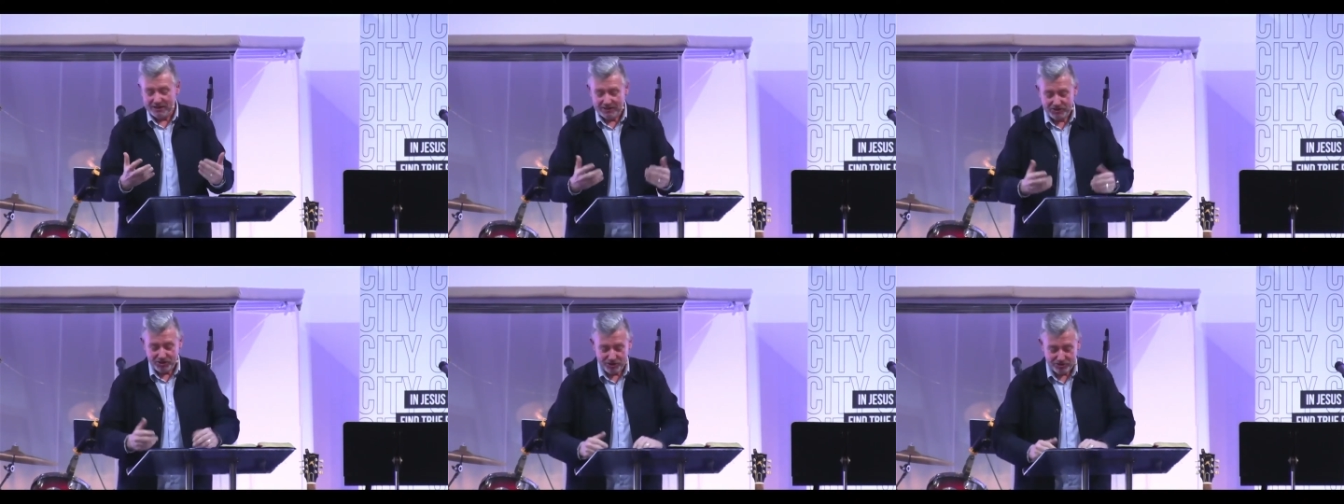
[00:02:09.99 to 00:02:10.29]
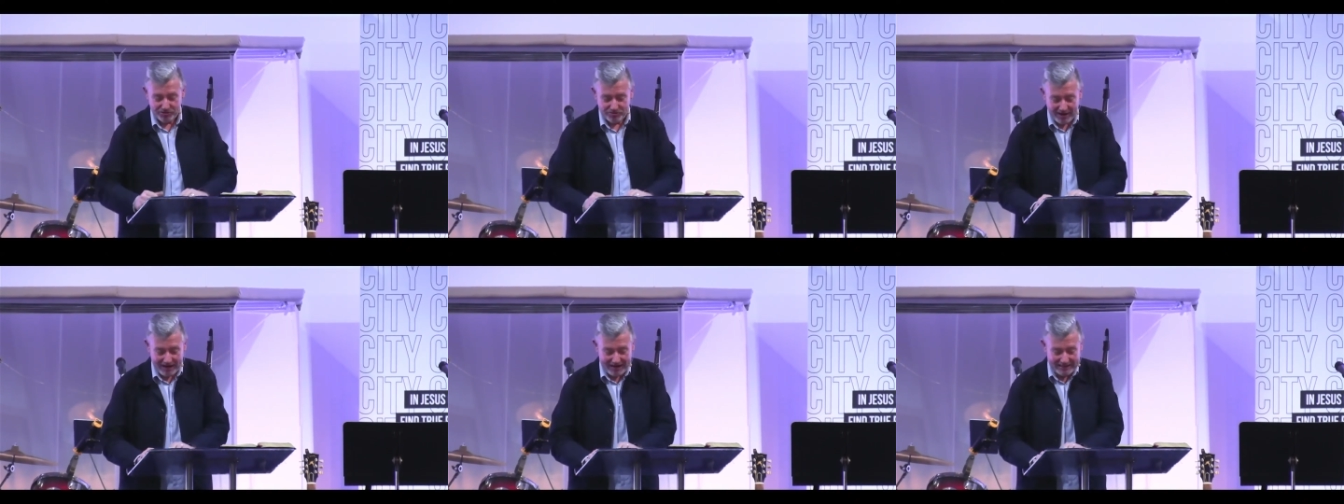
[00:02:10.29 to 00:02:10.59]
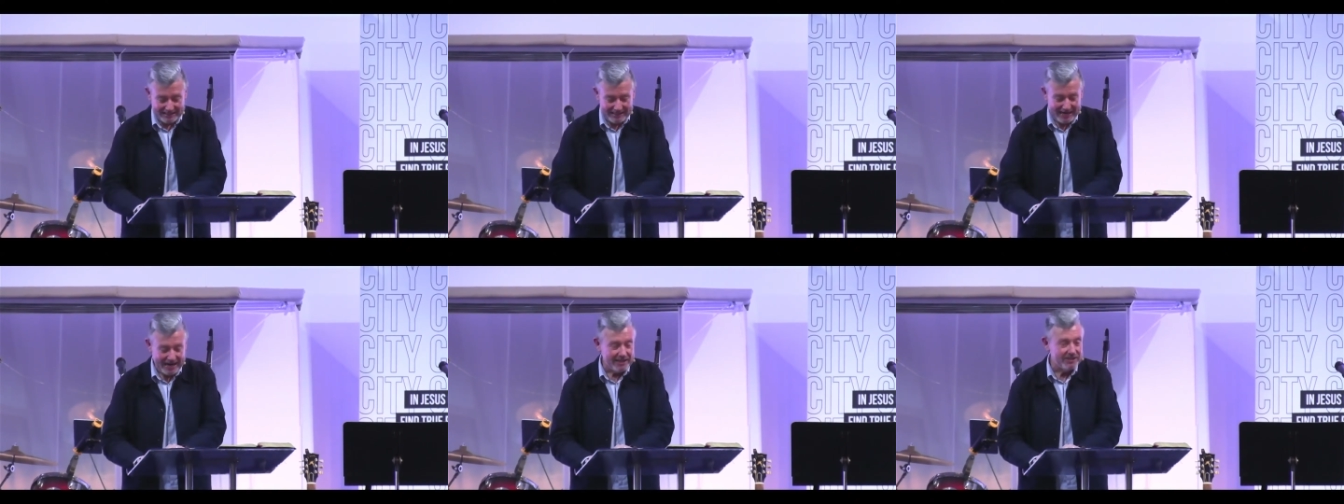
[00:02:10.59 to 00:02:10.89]
to
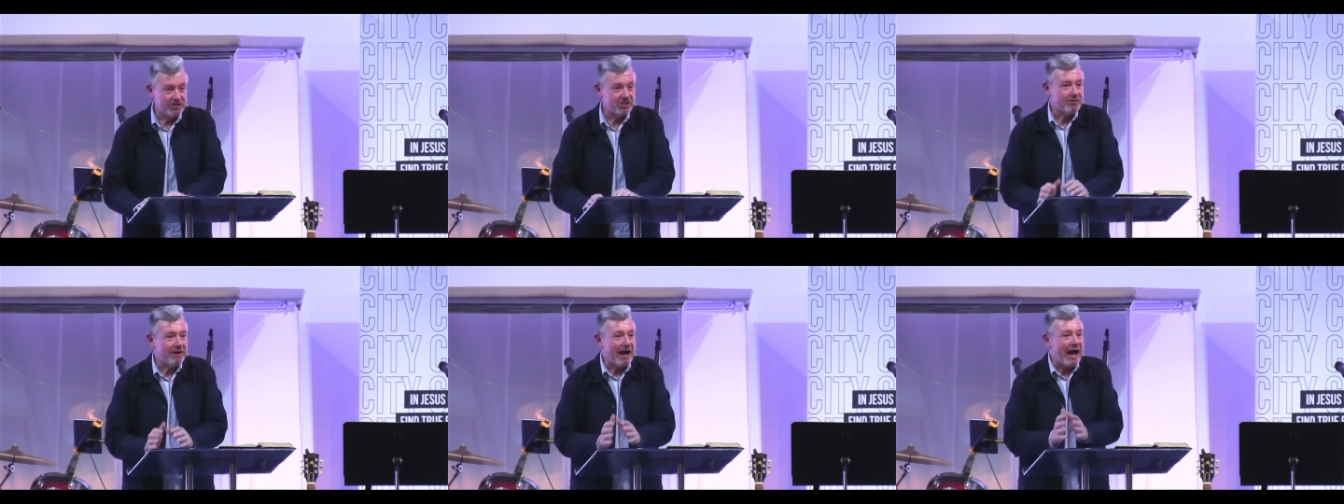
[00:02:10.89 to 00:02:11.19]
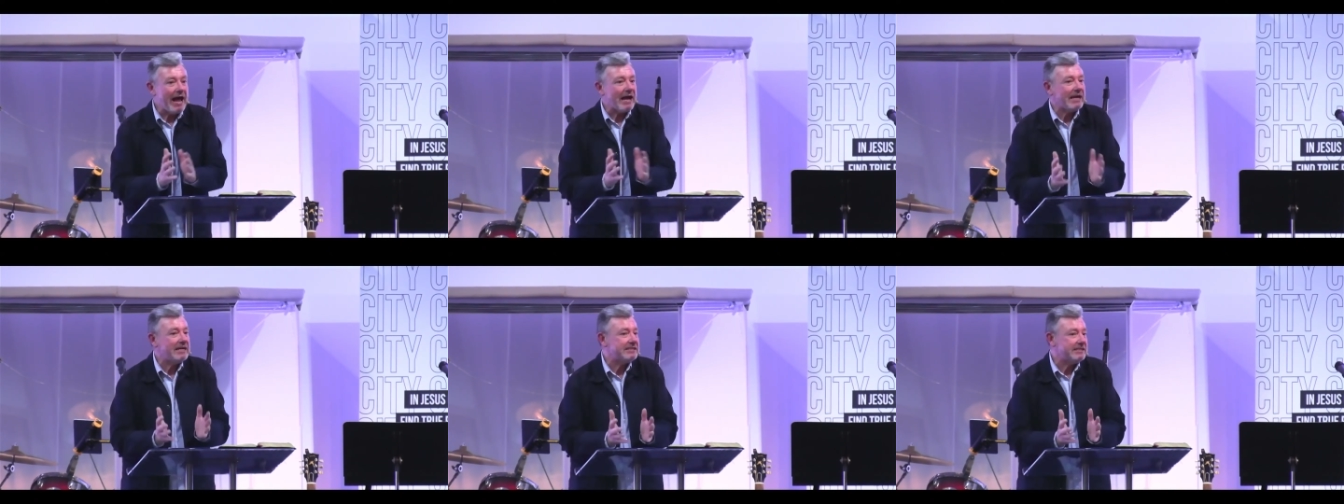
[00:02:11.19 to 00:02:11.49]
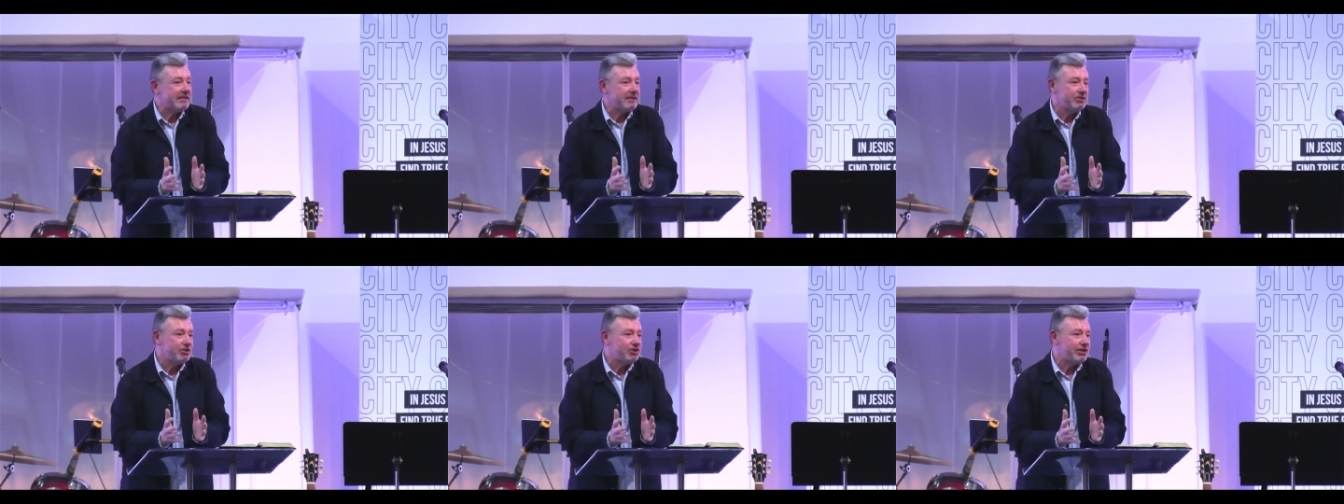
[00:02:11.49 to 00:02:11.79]
attain to
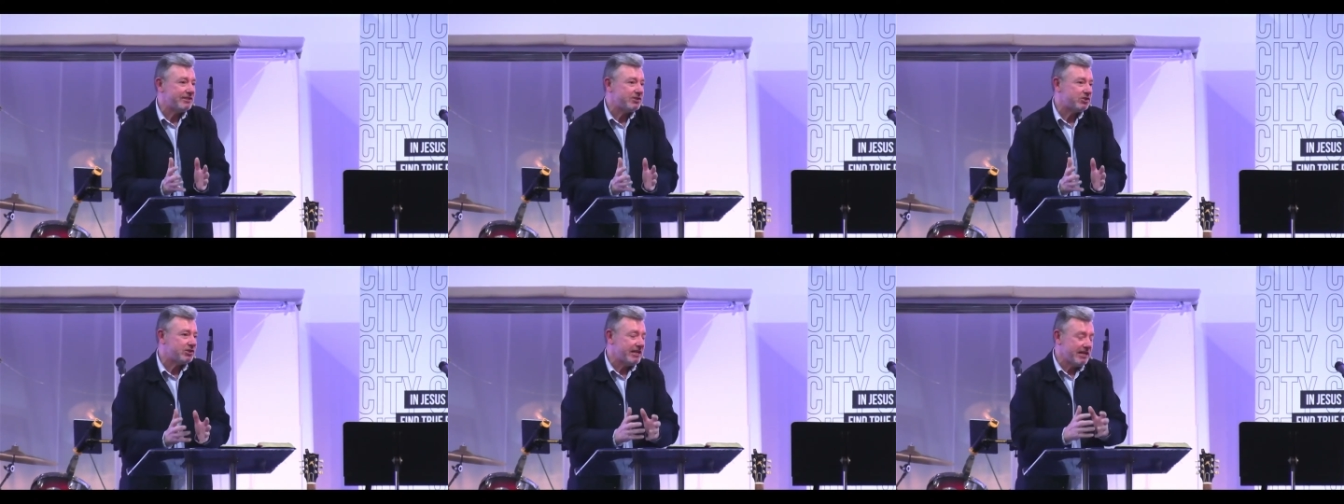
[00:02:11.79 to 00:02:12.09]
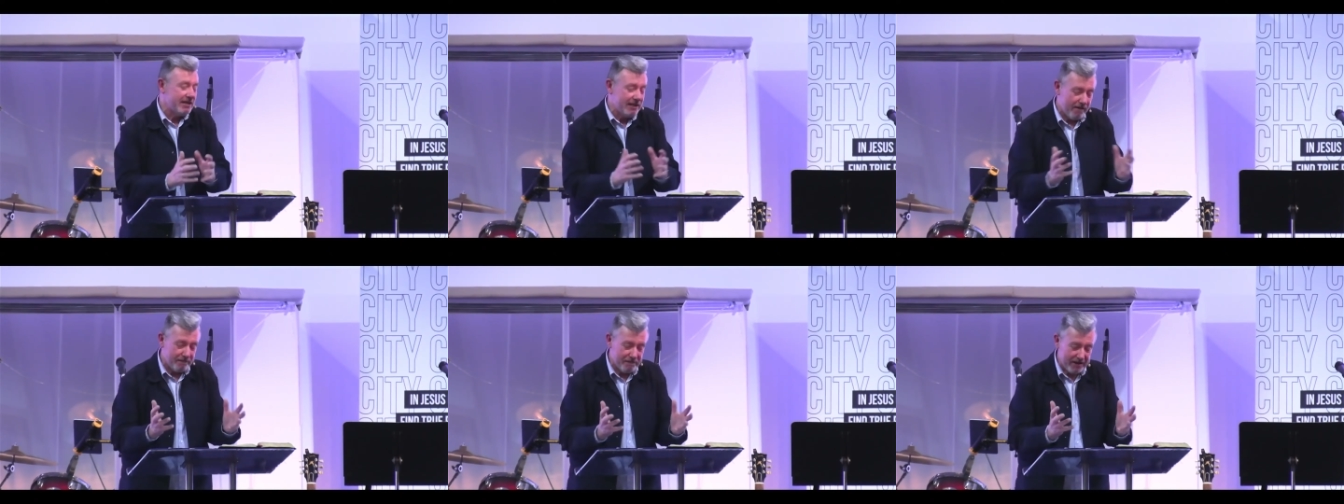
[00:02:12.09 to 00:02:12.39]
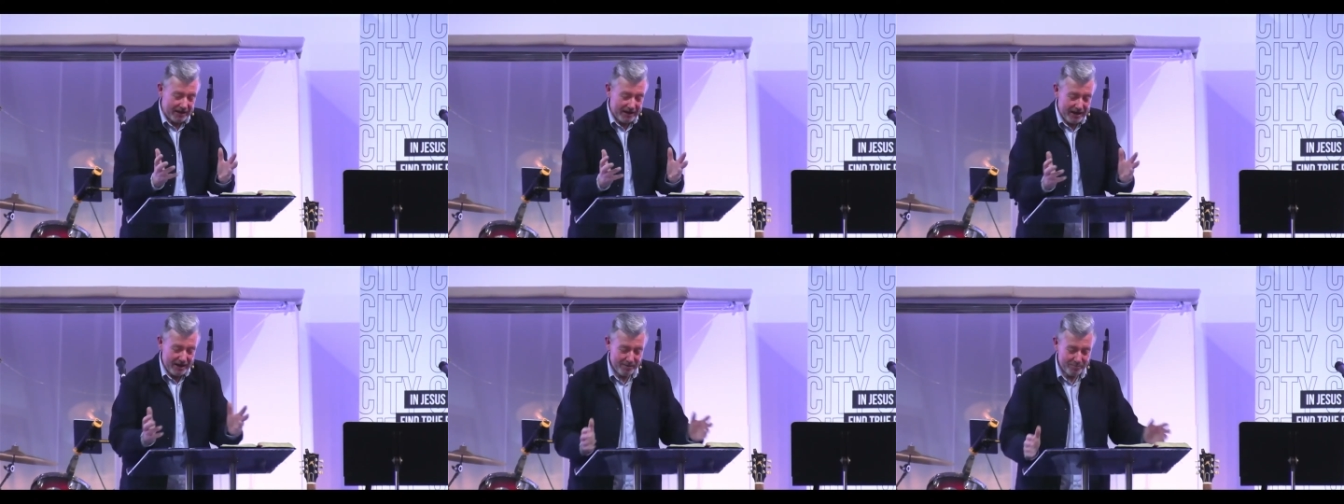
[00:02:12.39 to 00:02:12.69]
acting justly,
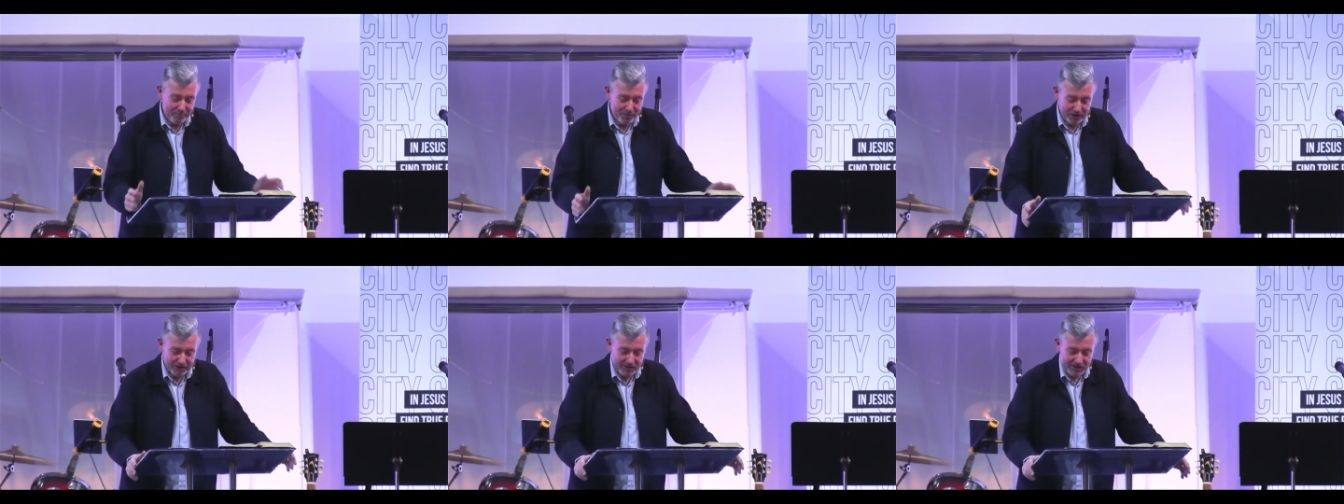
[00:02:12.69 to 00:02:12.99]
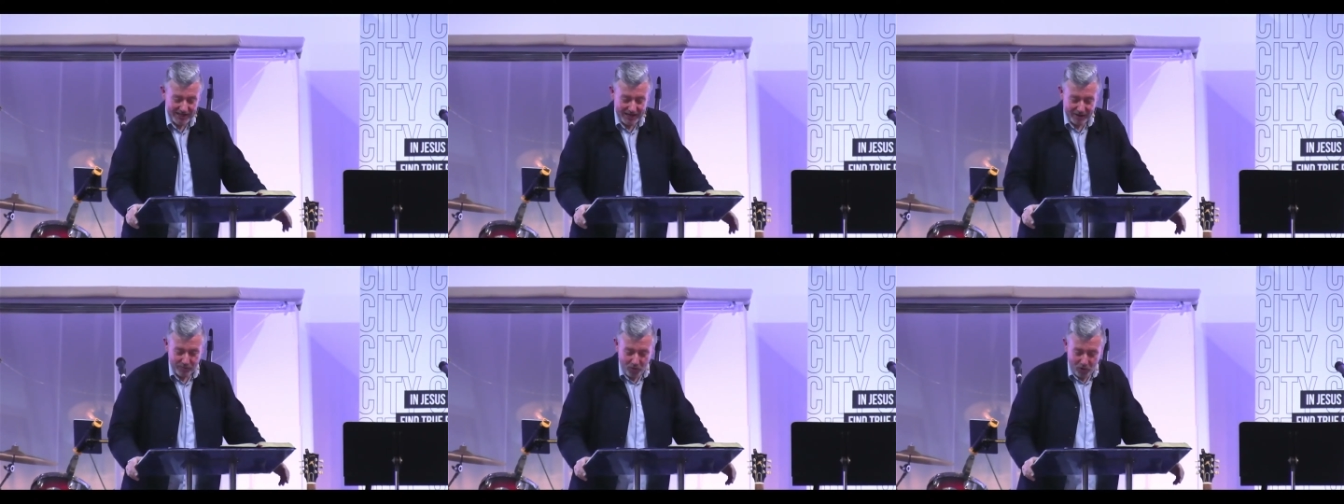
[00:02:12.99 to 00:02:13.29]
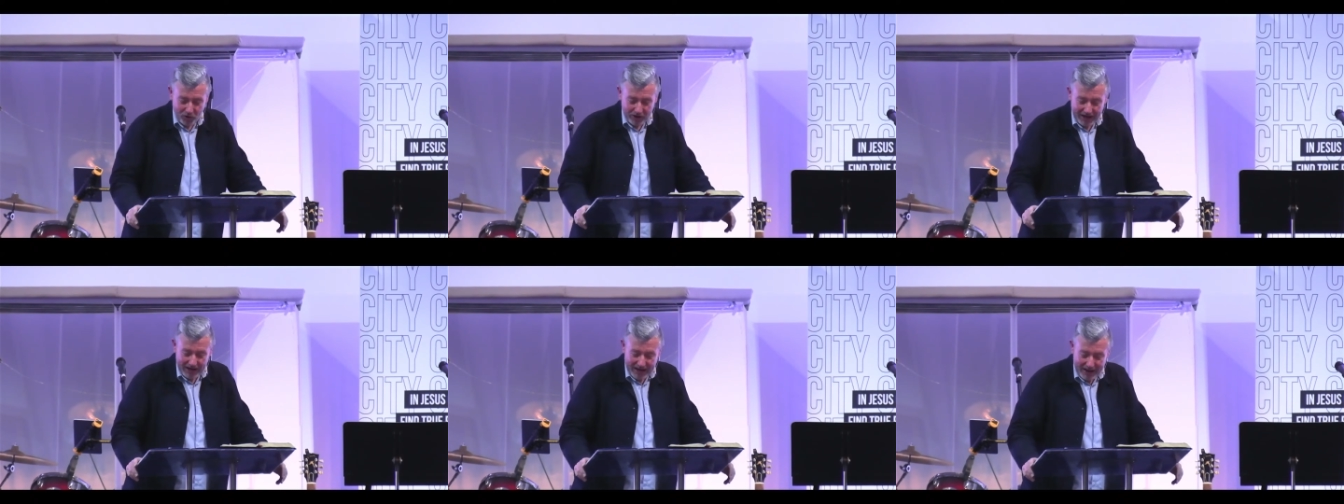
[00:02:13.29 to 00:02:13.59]
loving mercy, and
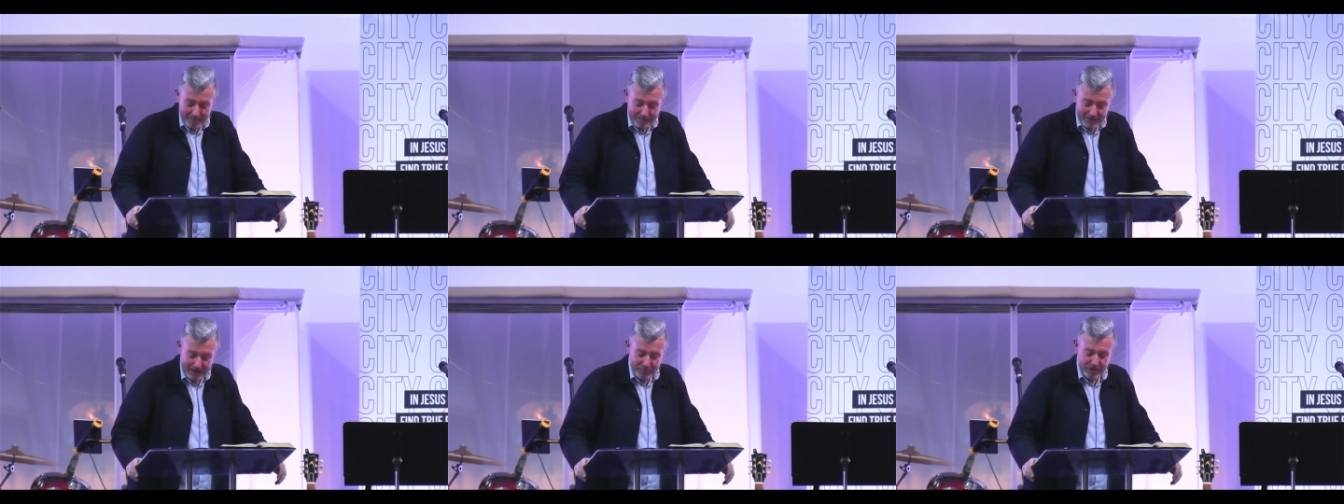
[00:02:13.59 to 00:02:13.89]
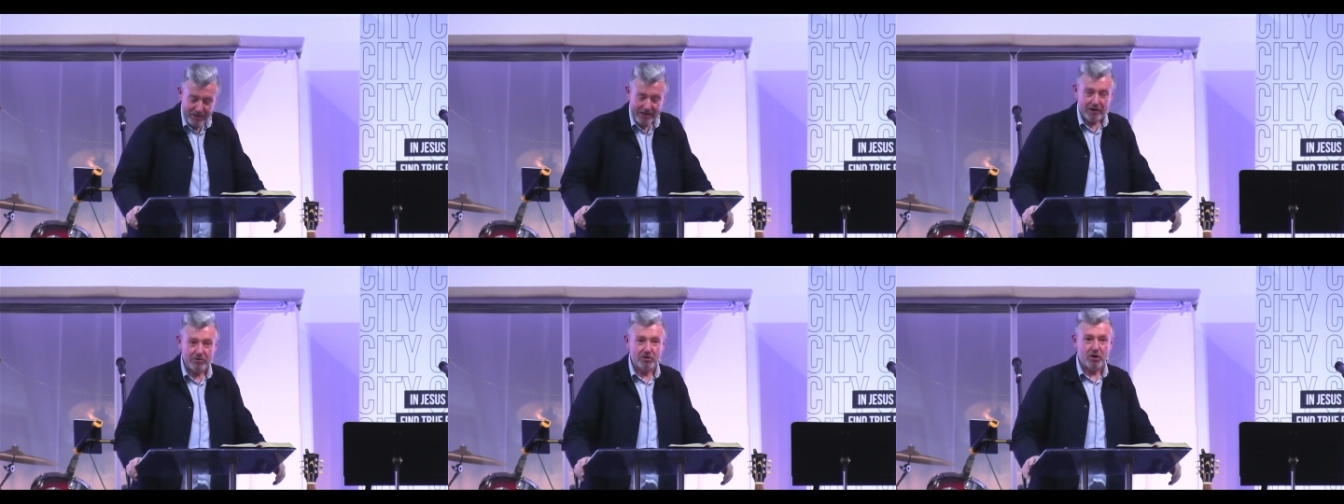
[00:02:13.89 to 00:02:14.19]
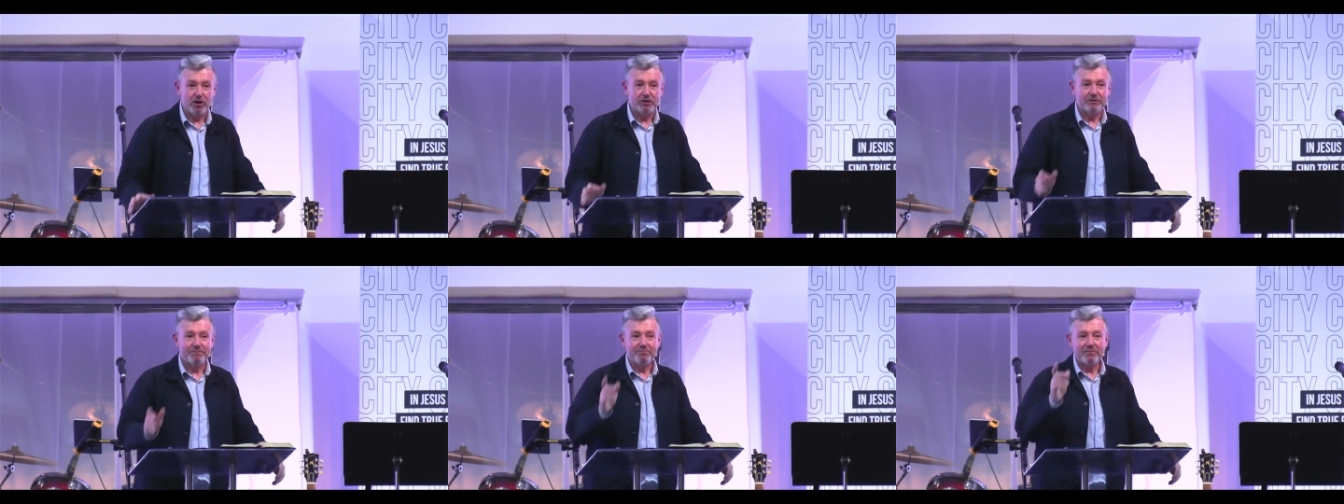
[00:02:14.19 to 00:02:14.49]
walking humbly with our
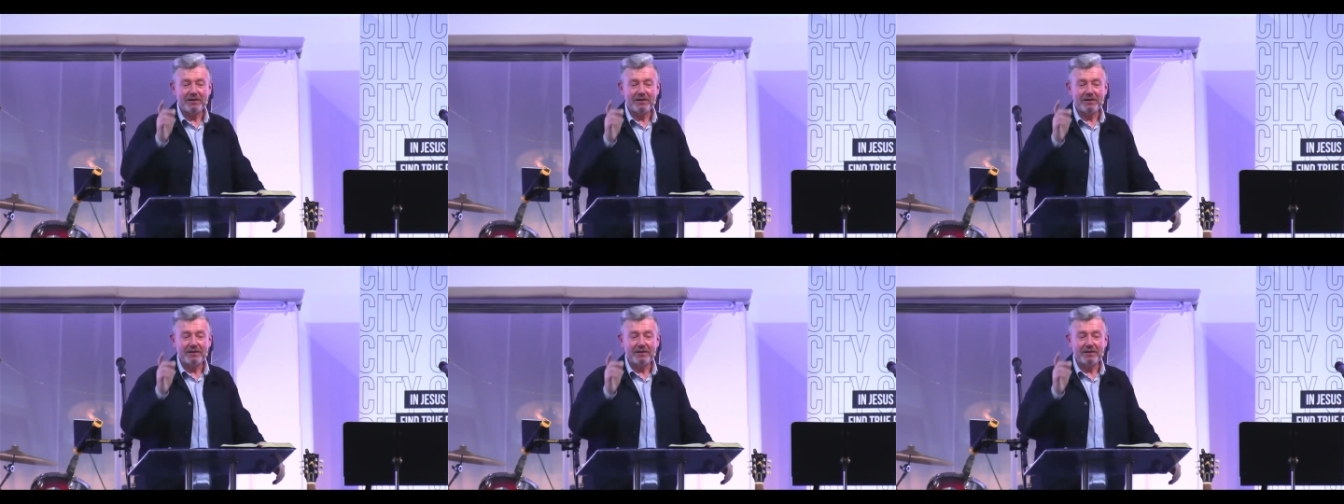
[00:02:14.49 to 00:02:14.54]
God.